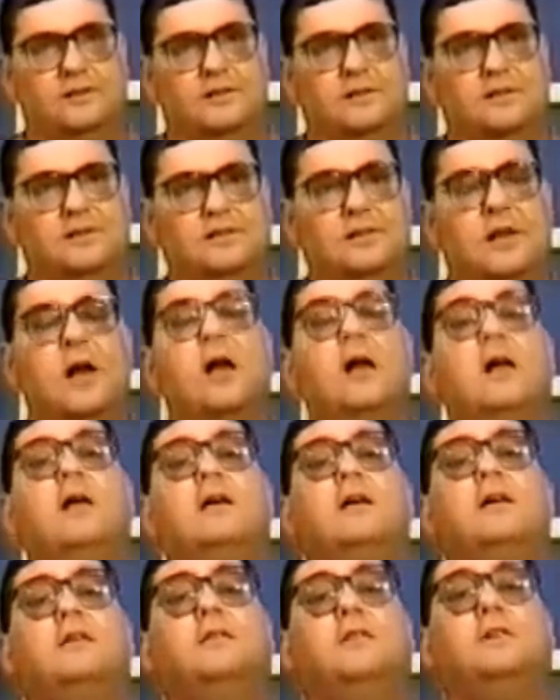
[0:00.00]
is it's
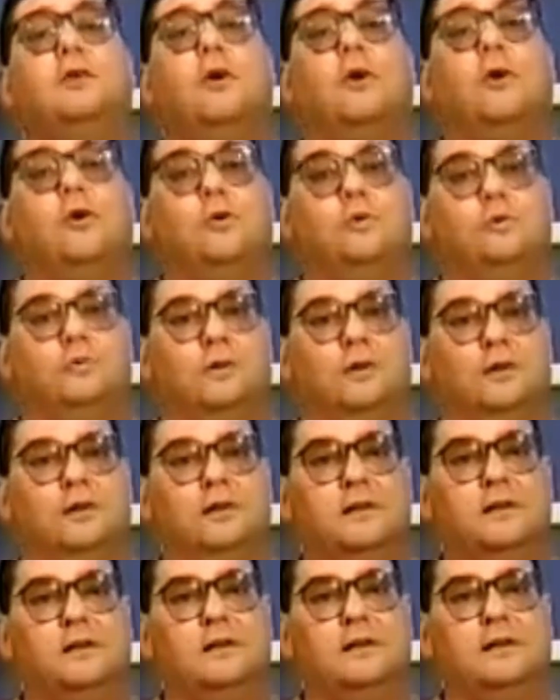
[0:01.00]
the
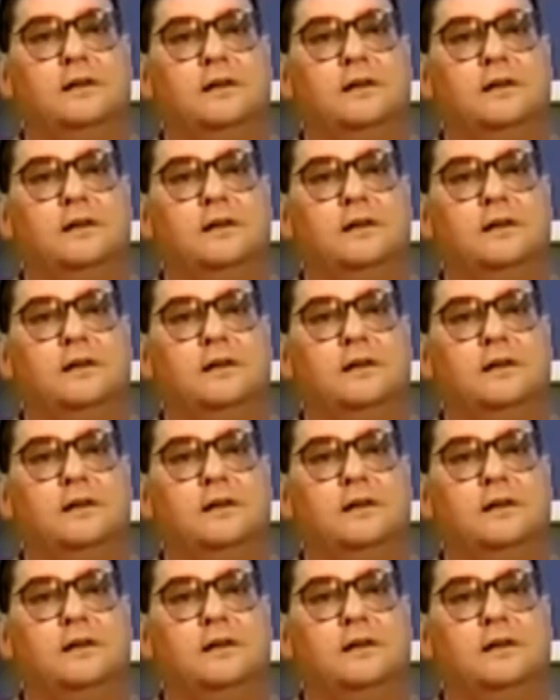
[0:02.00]
only